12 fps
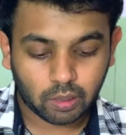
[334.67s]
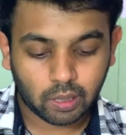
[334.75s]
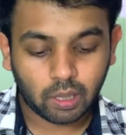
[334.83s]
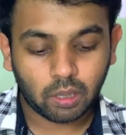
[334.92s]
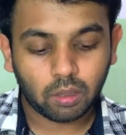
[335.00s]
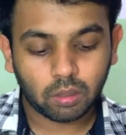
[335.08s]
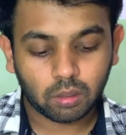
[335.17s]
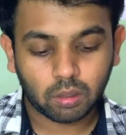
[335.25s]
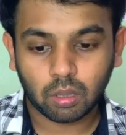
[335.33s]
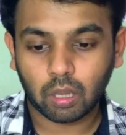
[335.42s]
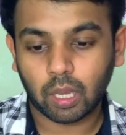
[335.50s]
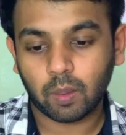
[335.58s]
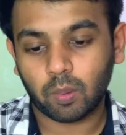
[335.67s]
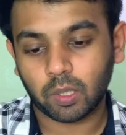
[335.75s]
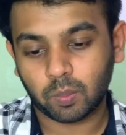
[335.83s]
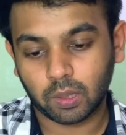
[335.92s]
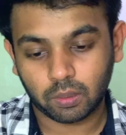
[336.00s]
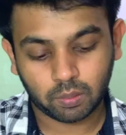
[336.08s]
and i plus
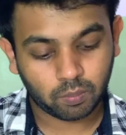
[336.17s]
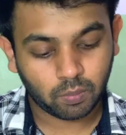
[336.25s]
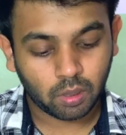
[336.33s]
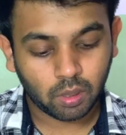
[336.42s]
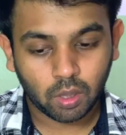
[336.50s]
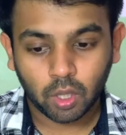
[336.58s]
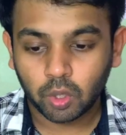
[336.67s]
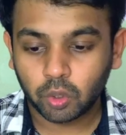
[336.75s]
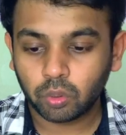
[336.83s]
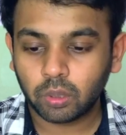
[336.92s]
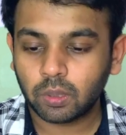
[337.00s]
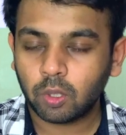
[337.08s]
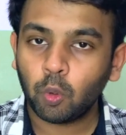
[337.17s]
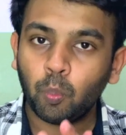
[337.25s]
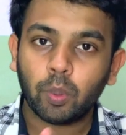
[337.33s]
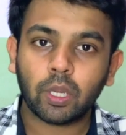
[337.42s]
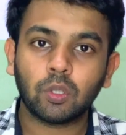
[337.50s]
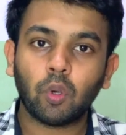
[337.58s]
plus so this
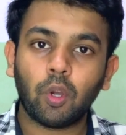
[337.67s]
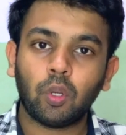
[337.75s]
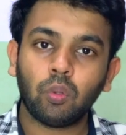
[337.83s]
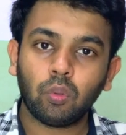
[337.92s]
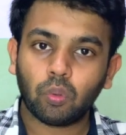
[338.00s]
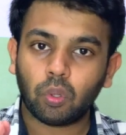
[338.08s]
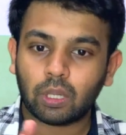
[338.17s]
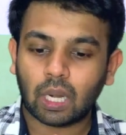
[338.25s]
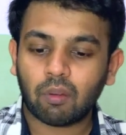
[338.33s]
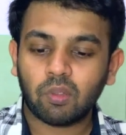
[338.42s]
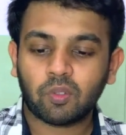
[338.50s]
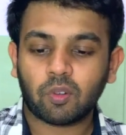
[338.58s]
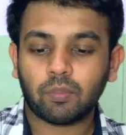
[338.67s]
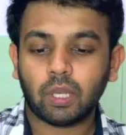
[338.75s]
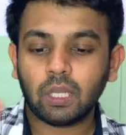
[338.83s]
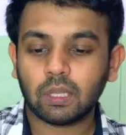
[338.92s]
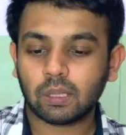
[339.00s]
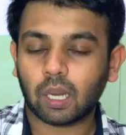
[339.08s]
loop is going to traverse from the
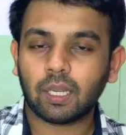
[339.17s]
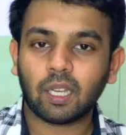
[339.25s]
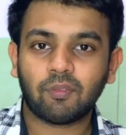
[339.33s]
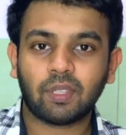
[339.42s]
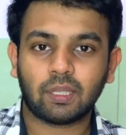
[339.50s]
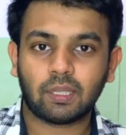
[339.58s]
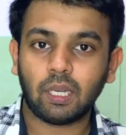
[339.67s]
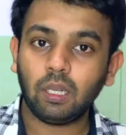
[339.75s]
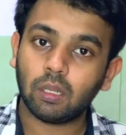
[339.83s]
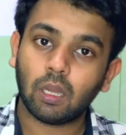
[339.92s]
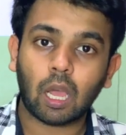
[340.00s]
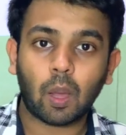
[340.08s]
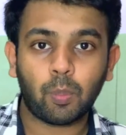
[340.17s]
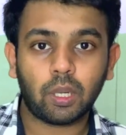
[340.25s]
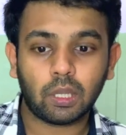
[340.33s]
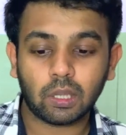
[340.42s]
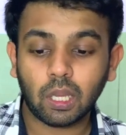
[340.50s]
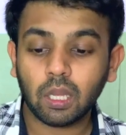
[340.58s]
starting of the string up
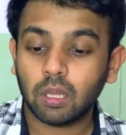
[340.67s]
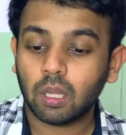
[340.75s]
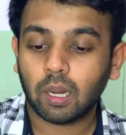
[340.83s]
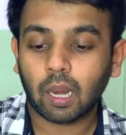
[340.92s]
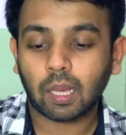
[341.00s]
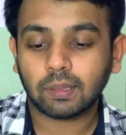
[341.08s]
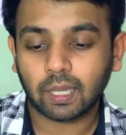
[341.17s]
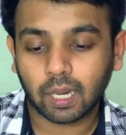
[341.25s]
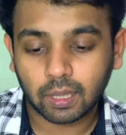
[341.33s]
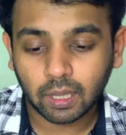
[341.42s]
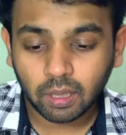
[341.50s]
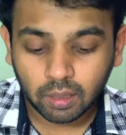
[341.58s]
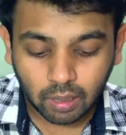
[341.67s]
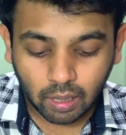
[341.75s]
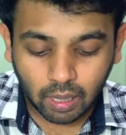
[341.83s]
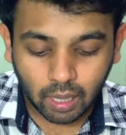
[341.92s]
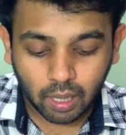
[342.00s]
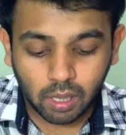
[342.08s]
until the last character
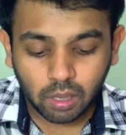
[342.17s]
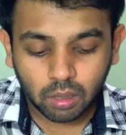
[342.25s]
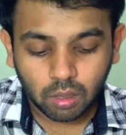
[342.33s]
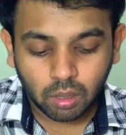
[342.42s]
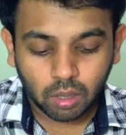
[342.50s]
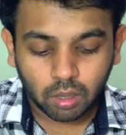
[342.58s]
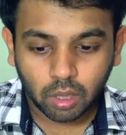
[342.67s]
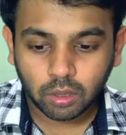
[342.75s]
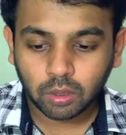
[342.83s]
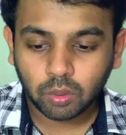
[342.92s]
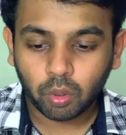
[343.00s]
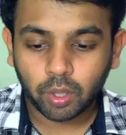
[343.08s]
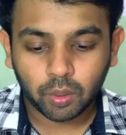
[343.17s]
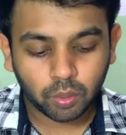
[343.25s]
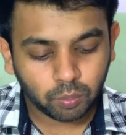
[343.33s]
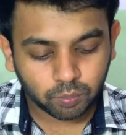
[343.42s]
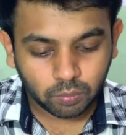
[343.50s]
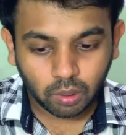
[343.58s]
and we are just going to
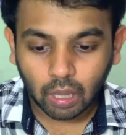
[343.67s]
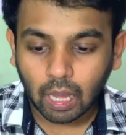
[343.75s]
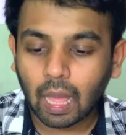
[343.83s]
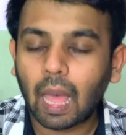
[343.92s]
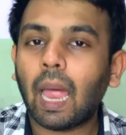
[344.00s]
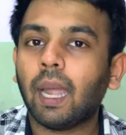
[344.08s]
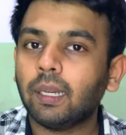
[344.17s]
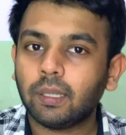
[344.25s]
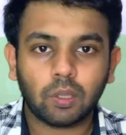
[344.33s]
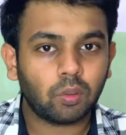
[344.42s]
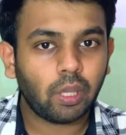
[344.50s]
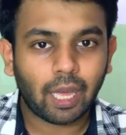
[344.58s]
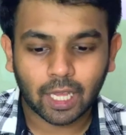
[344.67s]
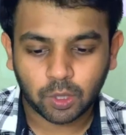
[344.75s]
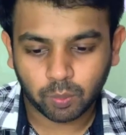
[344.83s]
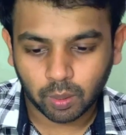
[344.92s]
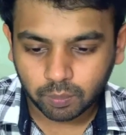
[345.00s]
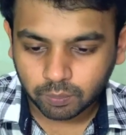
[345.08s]
add it into the hash
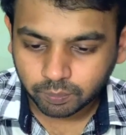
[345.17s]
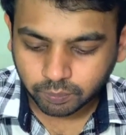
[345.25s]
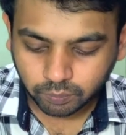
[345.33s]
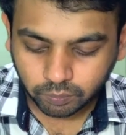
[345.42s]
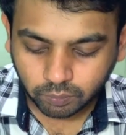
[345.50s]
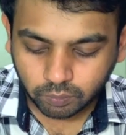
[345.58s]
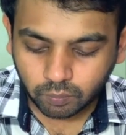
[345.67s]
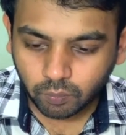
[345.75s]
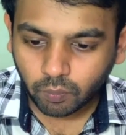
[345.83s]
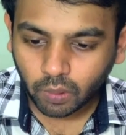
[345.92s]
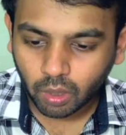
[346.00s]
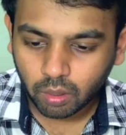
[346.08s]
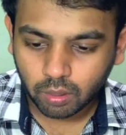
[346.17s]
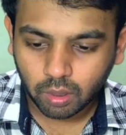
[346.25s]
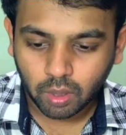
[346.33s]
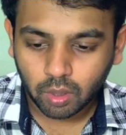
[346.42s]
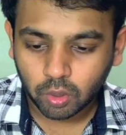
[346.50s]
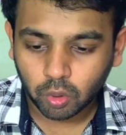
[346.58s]
map
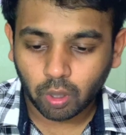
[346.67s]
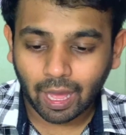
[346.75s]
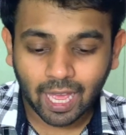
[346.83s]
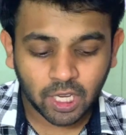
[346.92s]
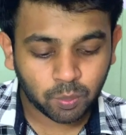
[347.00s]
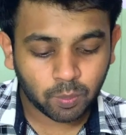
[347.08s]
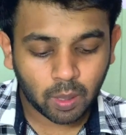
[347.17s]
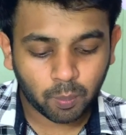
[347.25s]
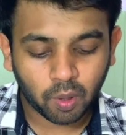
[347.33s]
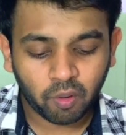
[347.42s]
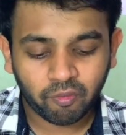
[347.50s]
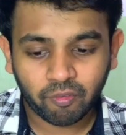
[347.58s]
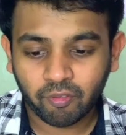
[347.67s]
so hash map of